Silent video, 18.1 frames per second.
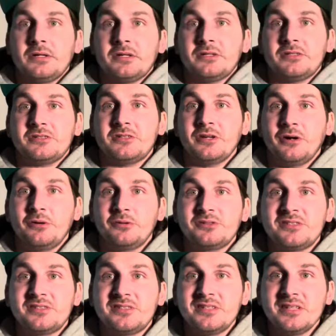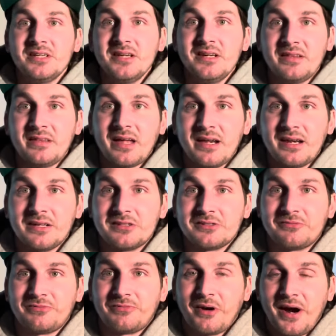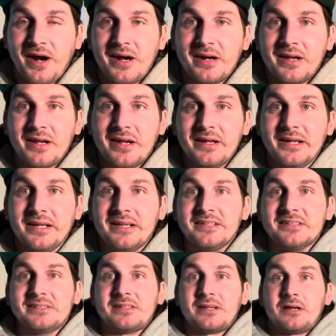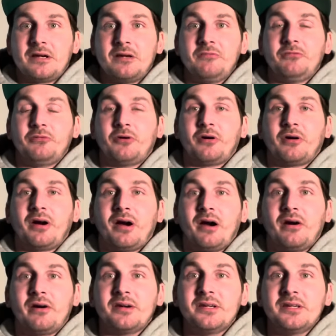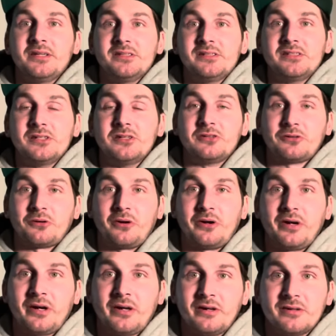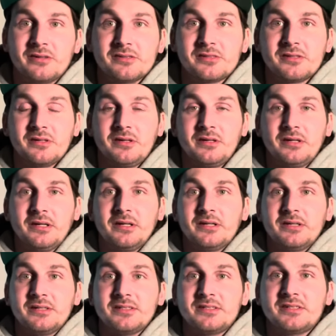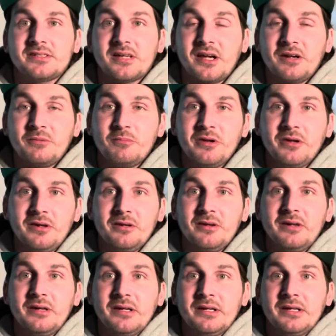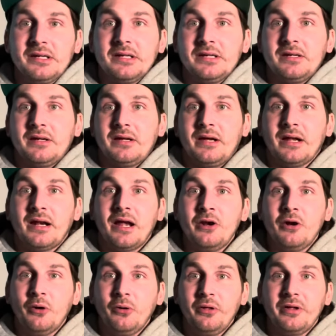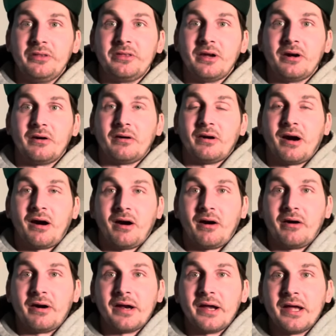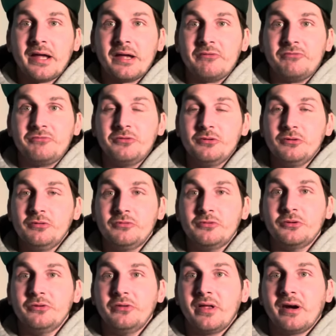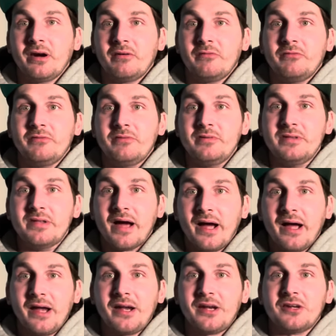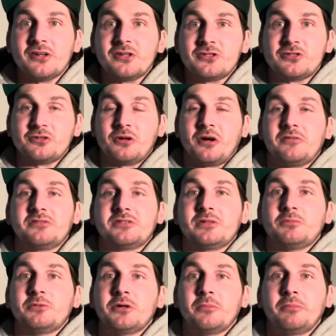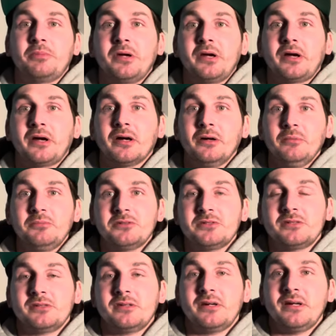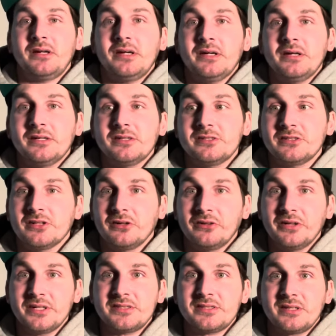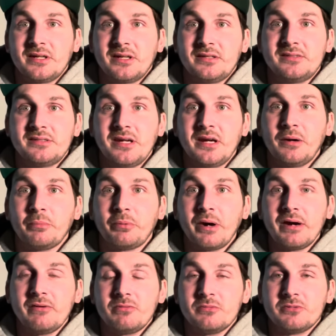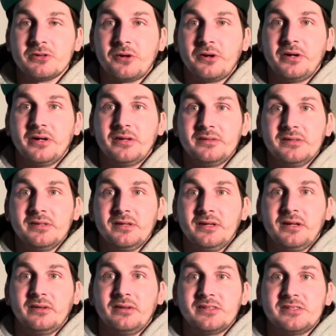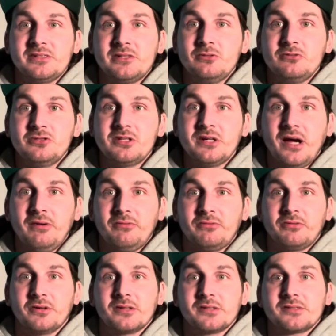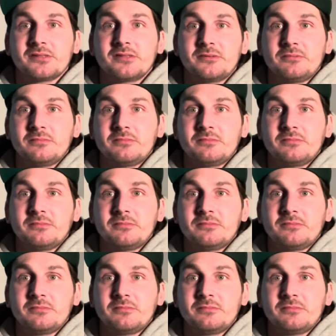So seeing that it's Friday, it is time for our EC Toy Hunters segment. And I know that there are a few of you that are dying to show off some of your pickups. So let's take a break from toy hunting and let's see what you got for us.